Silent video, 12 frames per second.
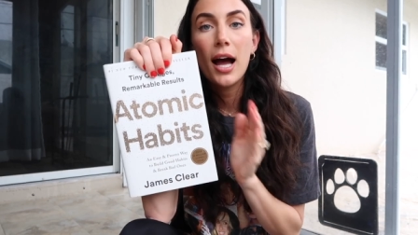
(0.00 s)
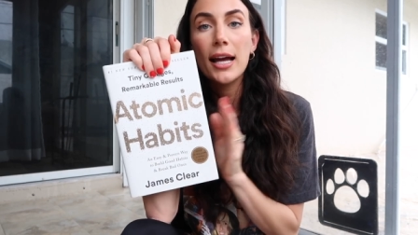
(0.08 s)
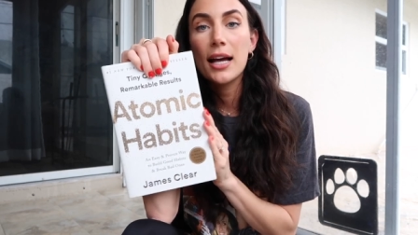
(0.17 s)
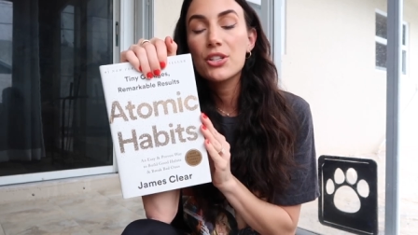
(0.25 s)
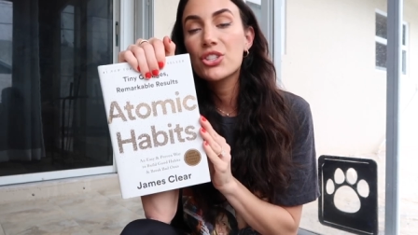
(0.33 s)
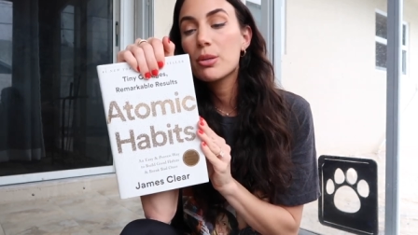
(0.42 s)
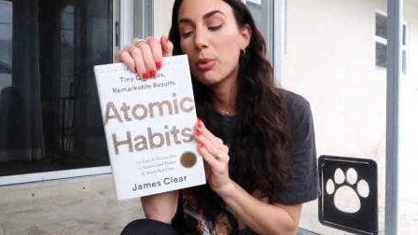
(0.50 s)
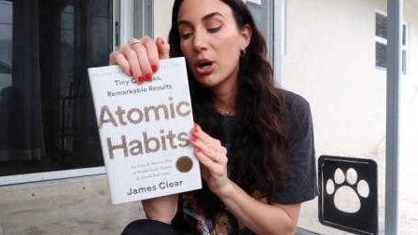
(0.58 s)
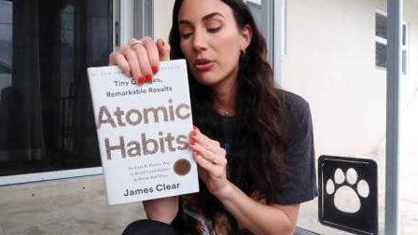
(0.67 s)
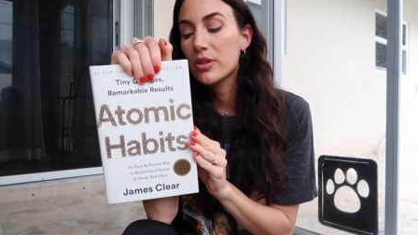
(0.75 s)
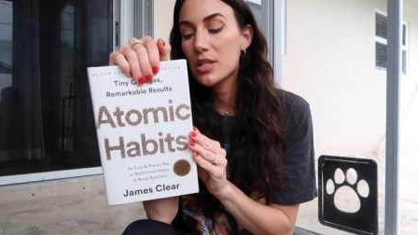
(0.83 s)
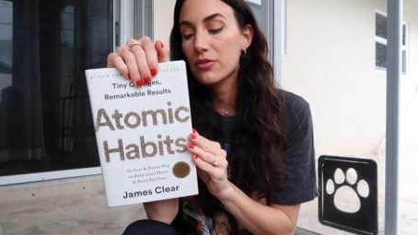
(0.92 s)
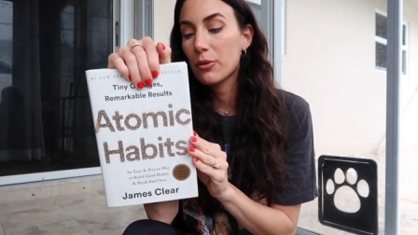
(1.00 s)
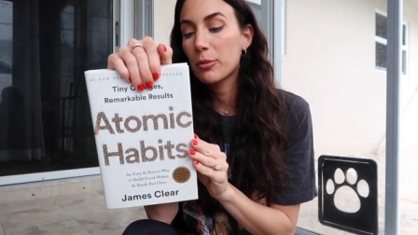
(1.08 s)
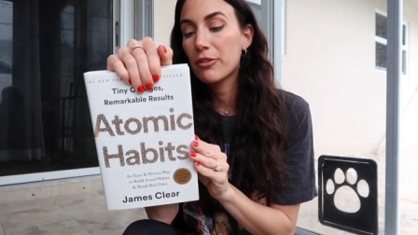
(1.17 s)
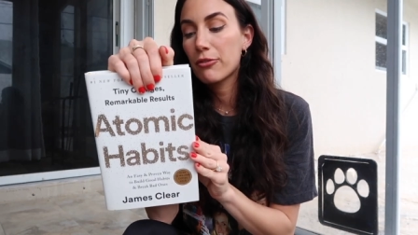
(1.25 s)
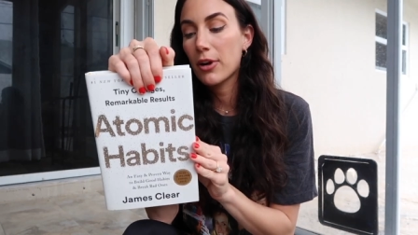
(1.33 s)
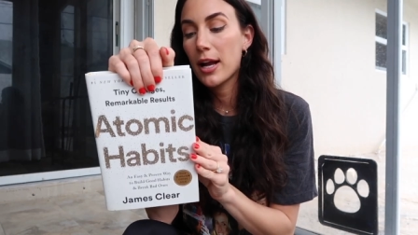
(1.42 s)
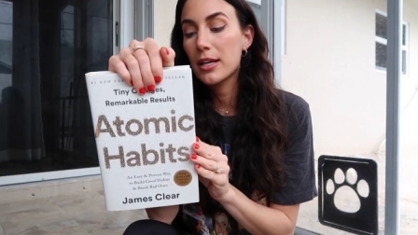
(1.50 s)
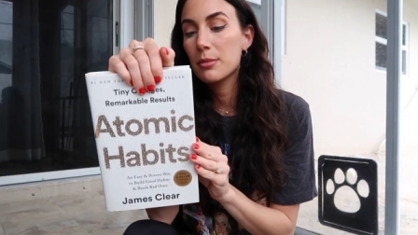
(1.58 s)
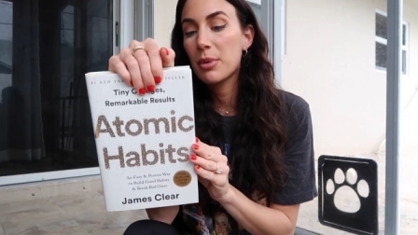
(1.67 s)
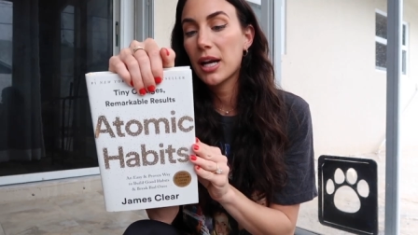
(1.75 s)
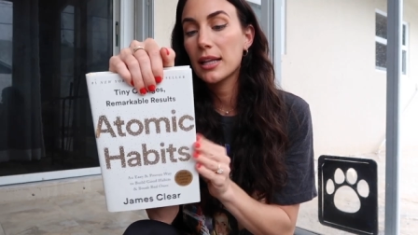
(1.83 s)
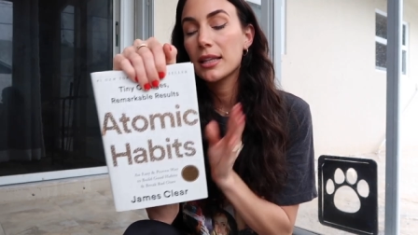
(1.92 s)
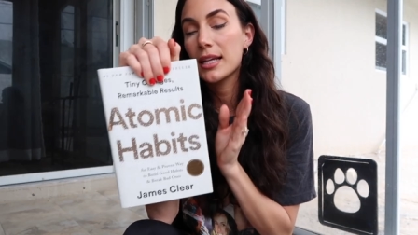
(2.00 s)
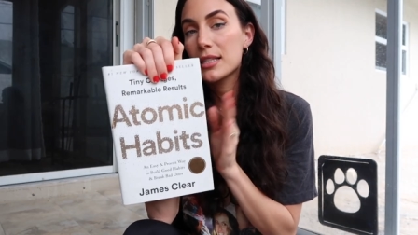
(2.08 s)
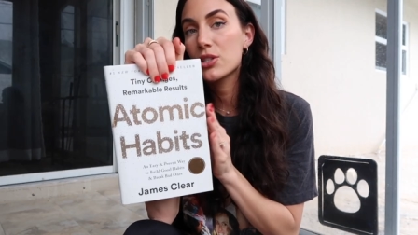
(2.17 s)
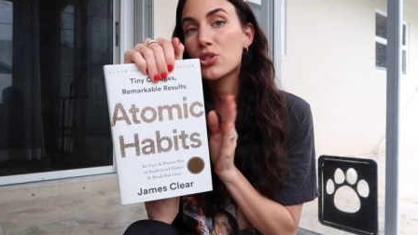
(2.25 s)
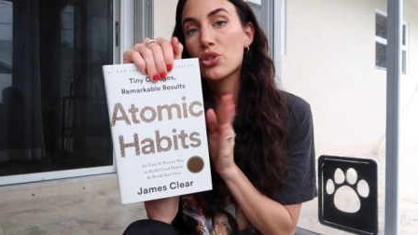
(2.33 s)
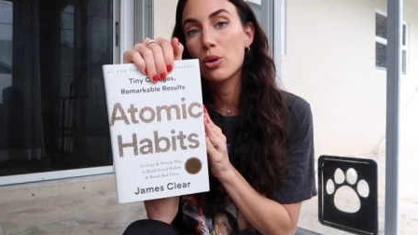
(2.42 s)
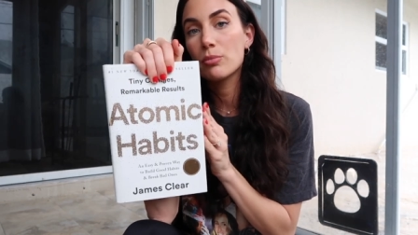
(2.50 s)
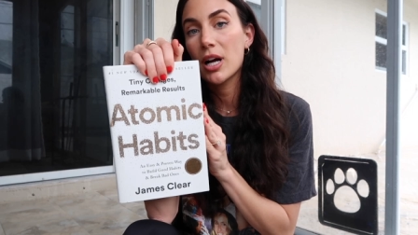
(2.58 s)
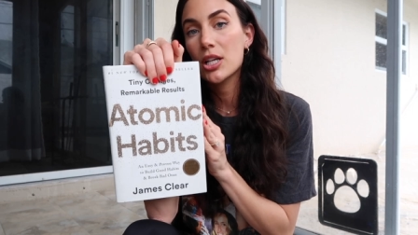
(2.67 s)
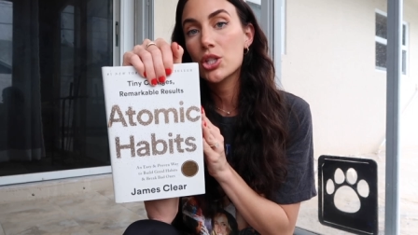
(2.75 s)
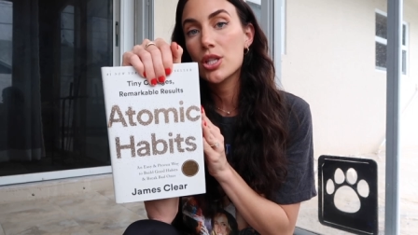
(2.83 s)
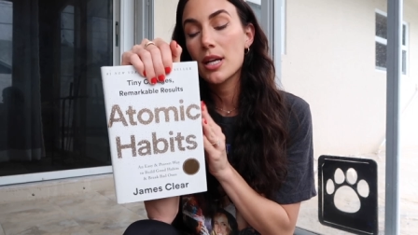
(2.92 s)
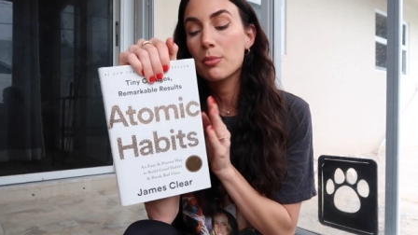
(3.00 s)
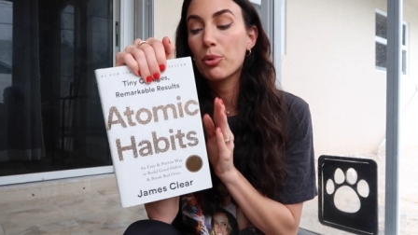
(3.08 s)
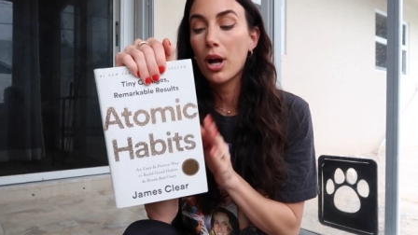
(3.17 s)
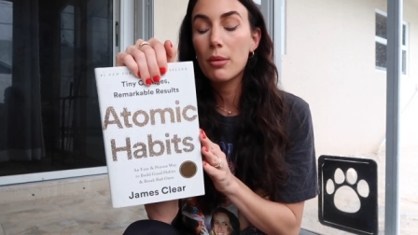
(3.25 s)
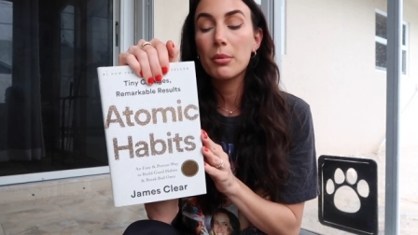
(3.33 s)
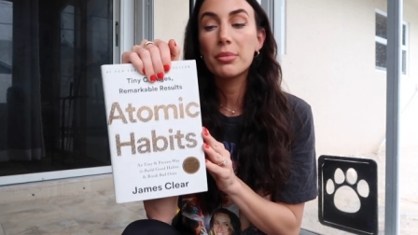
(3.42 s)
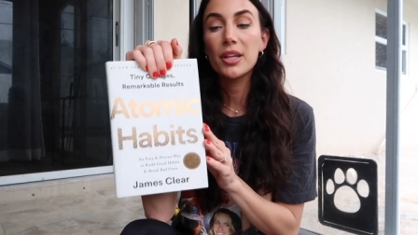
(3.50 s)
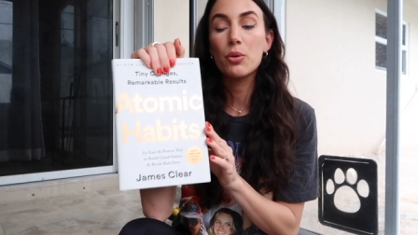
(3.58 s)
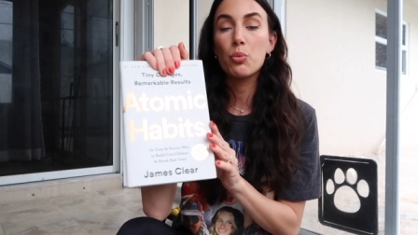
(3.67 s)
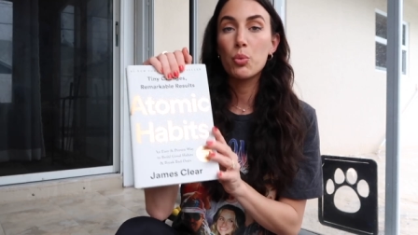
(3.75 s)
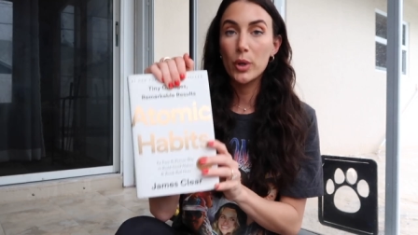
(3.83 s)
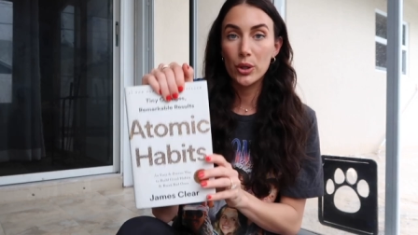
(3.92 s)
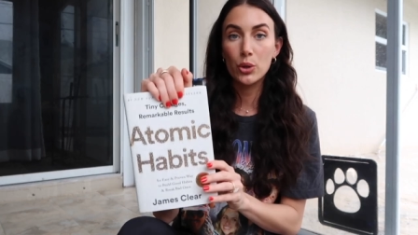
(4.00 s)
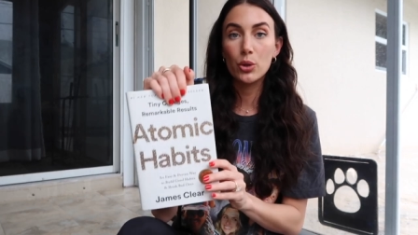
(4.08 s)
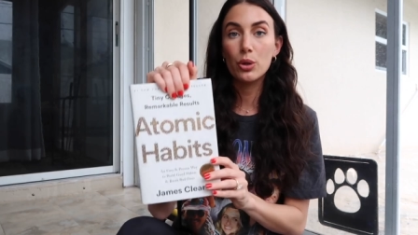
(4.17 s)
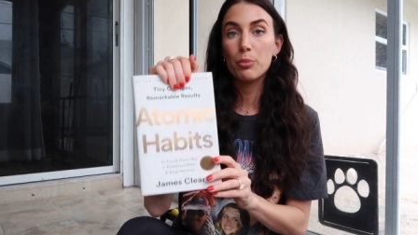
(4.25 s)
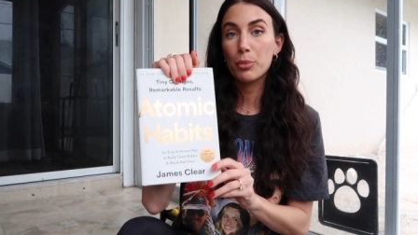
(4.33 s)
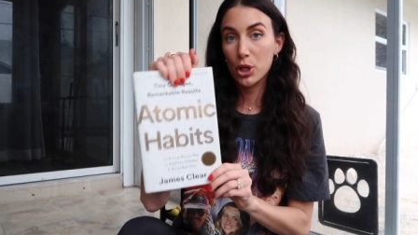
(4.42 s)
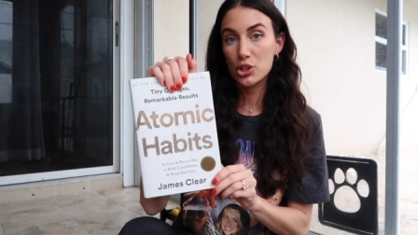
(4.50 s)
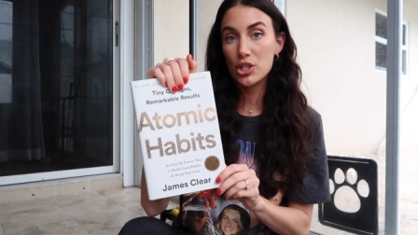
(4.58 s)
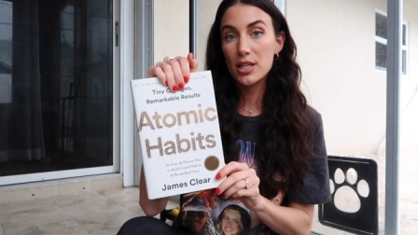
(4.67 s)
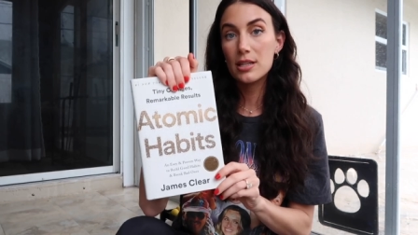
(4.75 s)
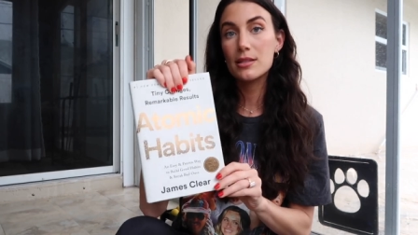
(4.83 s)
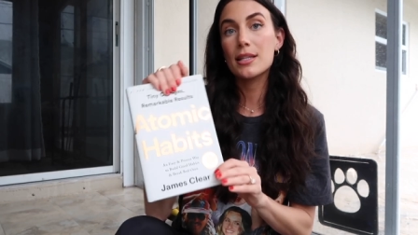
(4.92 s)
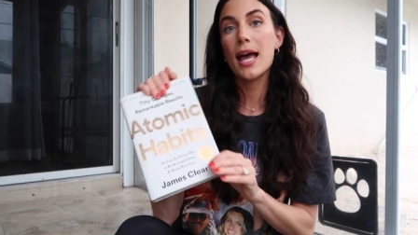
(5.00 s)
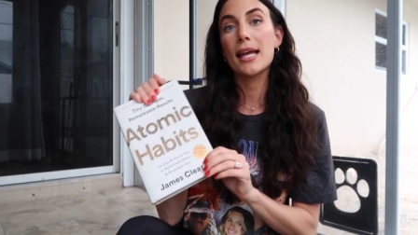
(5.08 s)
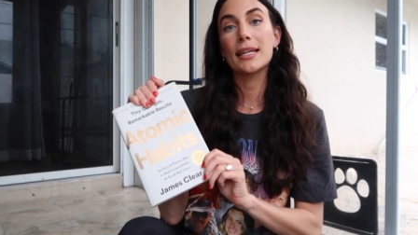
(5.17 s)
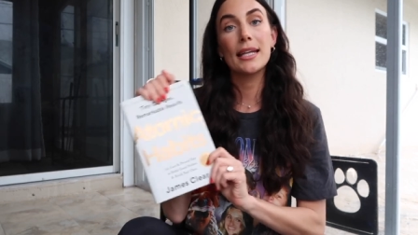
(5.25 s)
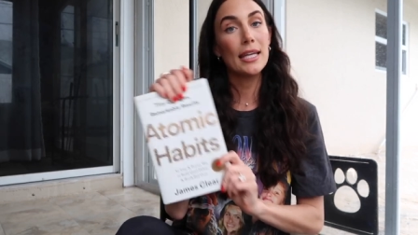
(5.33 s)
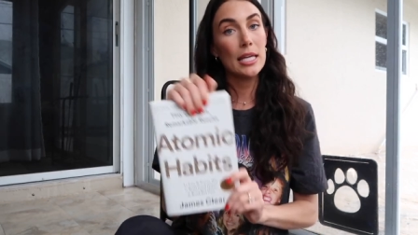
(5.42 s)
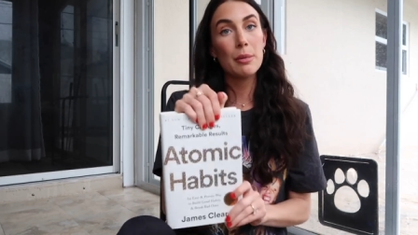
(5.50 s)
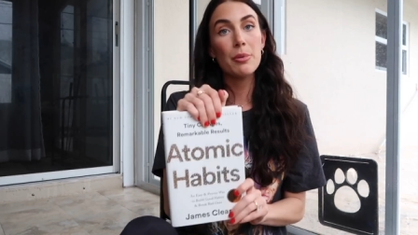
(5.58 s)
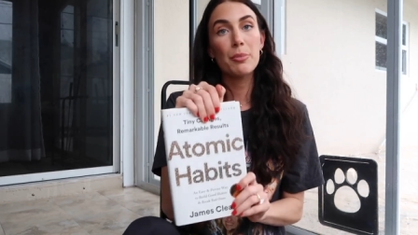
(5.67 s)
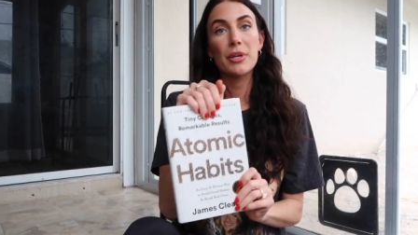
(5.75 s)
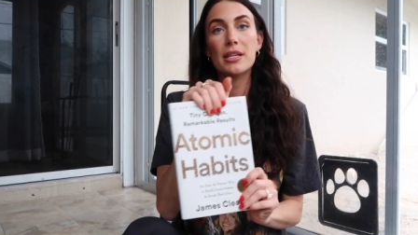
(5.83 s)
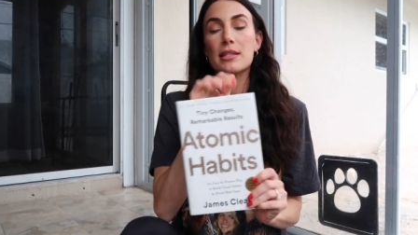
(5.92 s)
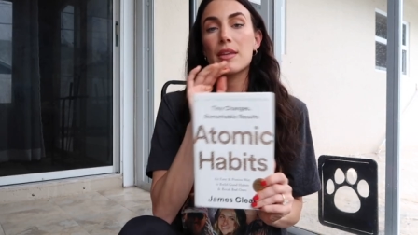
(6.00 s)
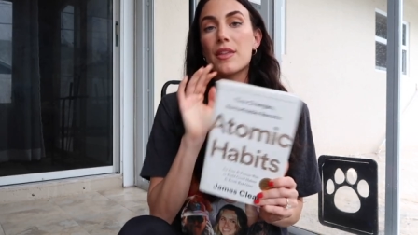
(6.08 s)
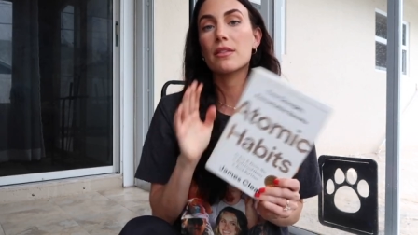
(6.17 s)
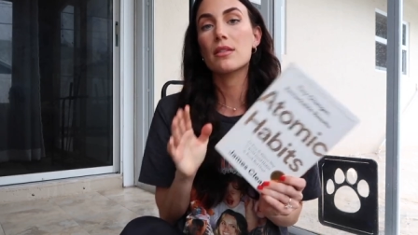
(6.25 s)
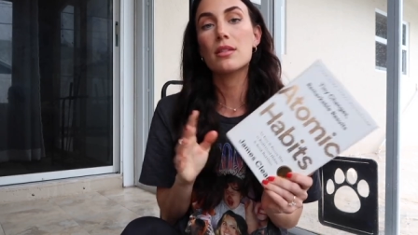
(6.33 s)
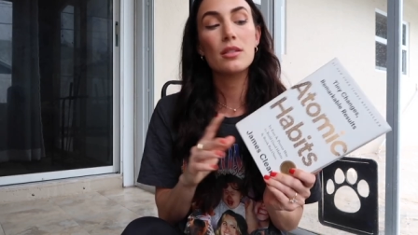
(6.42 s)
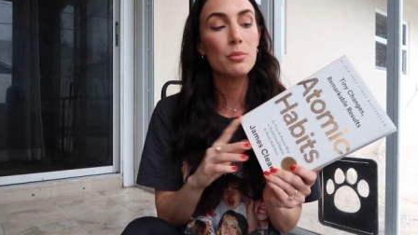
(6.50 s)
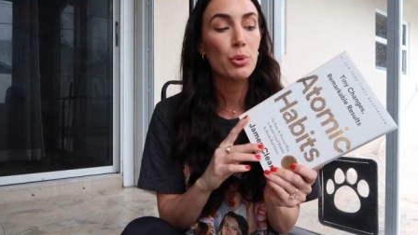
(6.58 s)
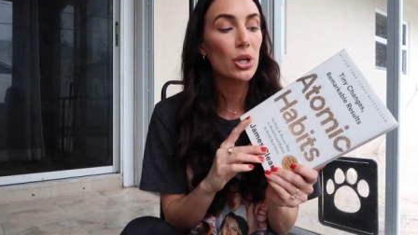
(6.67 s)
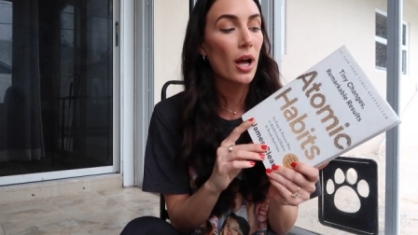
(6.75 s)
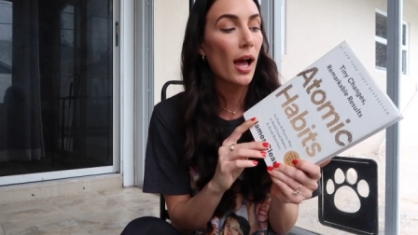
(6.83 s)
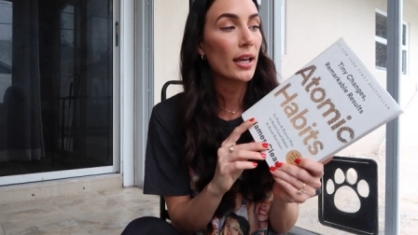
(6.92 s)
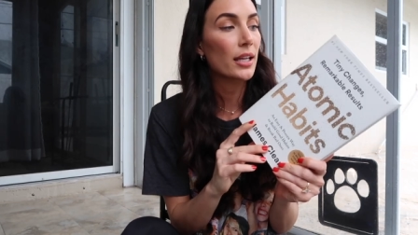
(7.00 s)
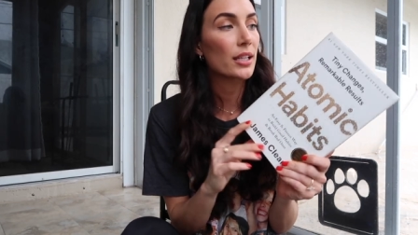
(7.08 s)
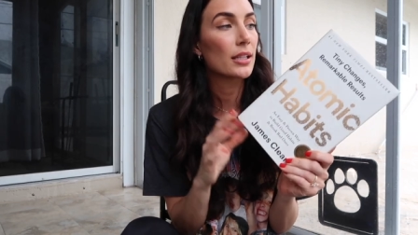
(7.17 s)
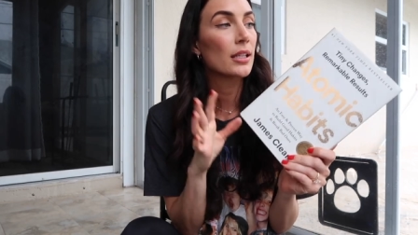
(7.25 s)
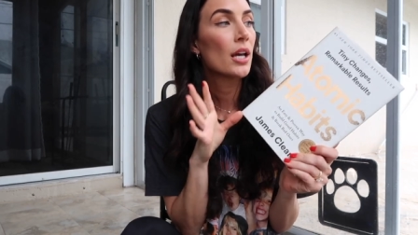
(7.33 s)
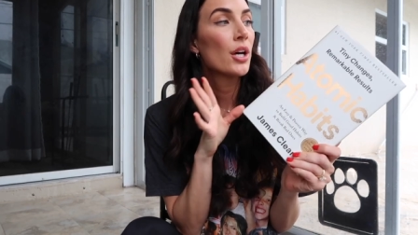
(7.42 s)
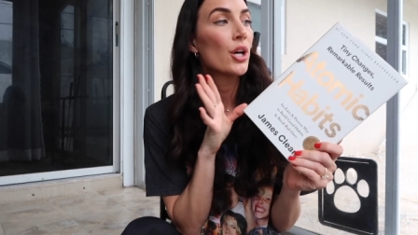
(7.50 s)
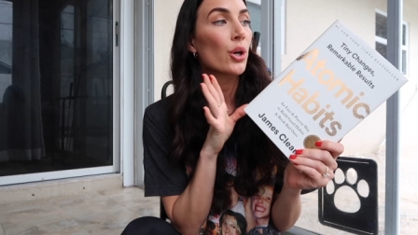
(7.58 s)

I actually borrowed this from a friend, but I liked it so much that I probably will purchase and keep because I think this is a book I could